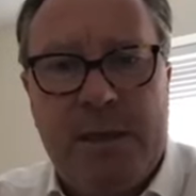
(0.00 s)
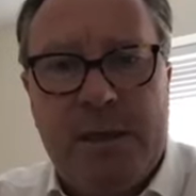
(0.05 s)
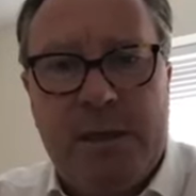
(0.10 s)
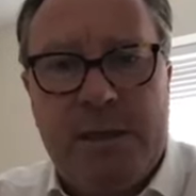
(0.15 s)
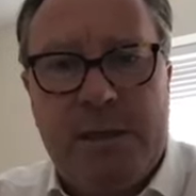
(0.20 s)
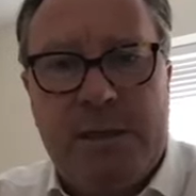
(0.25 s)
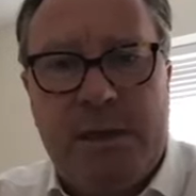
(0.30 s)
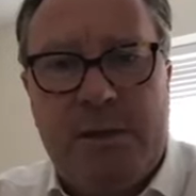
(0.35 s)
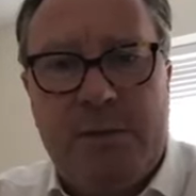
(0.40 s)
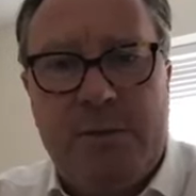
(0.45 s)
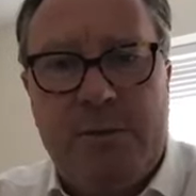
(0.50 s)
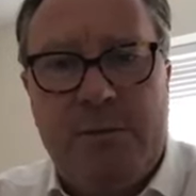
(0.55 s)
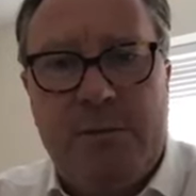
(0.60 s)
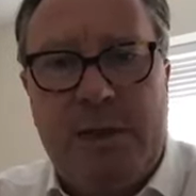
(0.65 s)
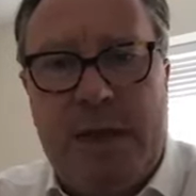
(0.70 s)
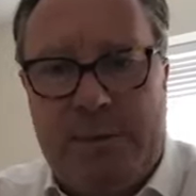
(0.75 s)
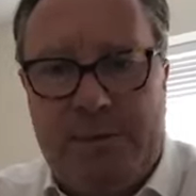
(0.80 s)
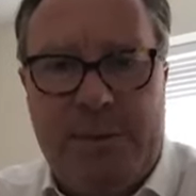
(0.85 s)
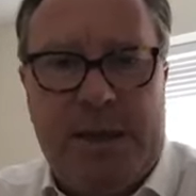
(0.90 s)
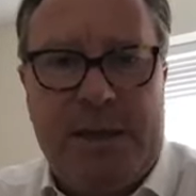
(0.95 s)
So
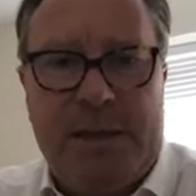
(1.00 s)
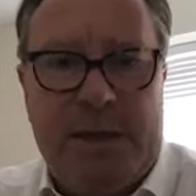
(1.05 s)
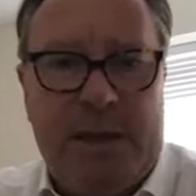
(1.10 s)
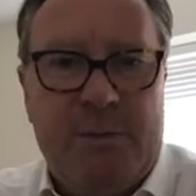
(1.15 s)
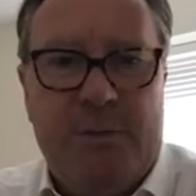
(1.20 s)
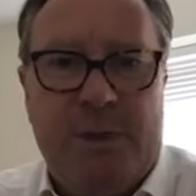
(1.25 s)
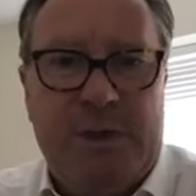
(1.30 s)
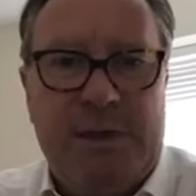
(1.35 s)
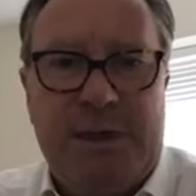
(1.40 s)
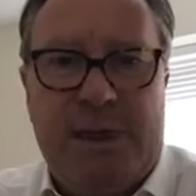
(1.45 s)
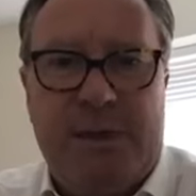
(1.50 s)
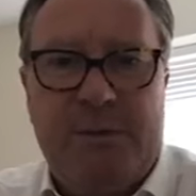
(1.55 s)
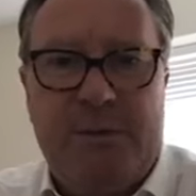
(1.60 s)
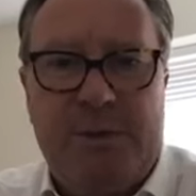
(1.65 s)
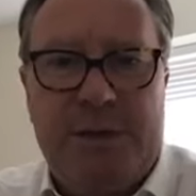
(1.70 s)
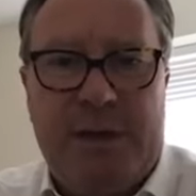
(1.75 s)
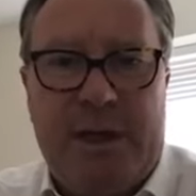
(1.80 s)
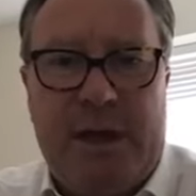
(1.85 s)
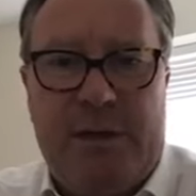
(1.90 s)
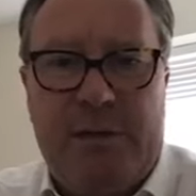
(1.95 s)
that meant they weren't able
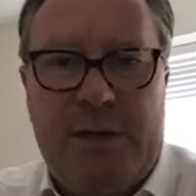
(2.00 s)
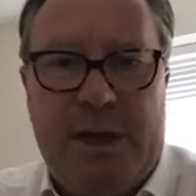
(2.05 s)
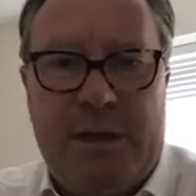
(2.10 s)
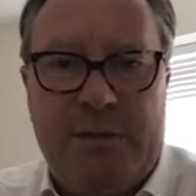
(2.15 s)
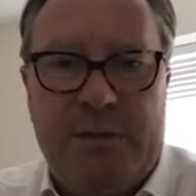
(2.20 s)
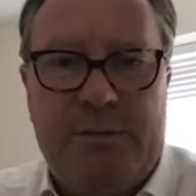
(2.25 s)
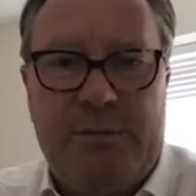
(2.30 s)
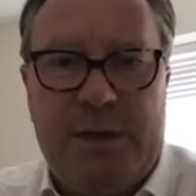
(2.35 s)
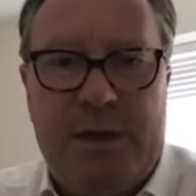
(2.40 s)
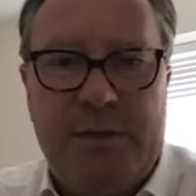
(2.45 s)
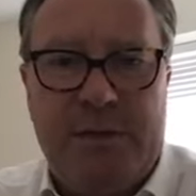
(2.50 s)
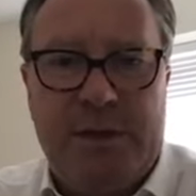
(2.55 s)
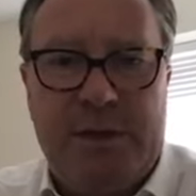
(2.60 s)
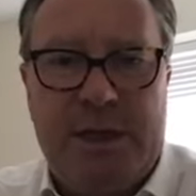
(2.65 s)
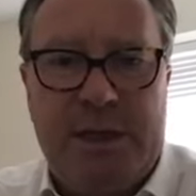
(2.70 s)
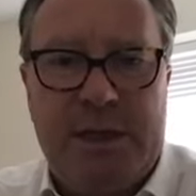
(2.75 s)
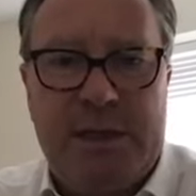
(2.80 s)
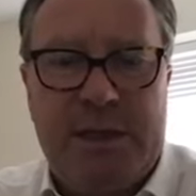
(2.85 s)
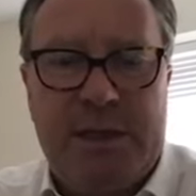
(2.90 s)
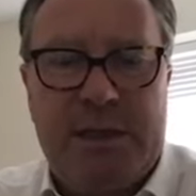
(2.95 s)
to carry out the
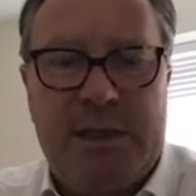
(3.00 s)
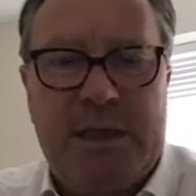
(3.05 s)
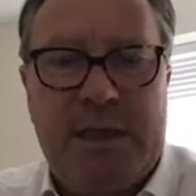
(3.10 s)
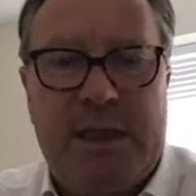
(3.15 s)
process,